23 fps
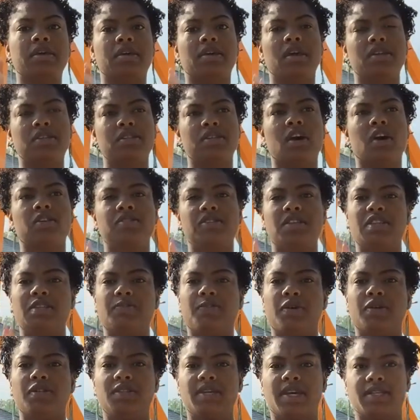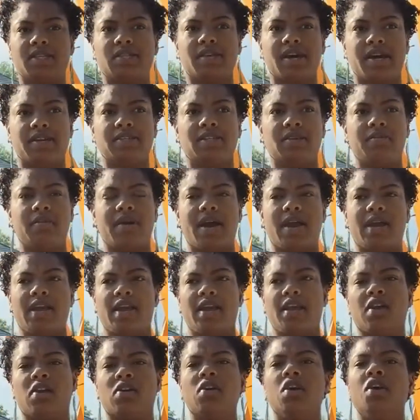consultants put test locks in my
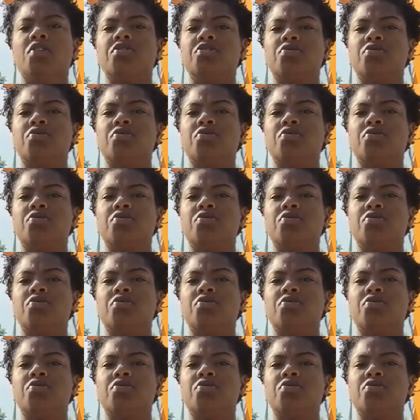hair,